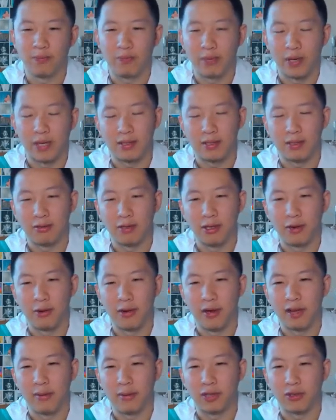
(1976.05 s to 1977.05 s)
basically no
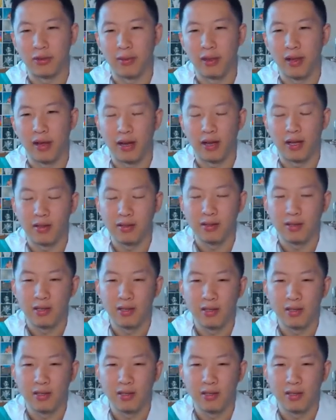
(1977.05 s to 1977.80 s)
damage from that.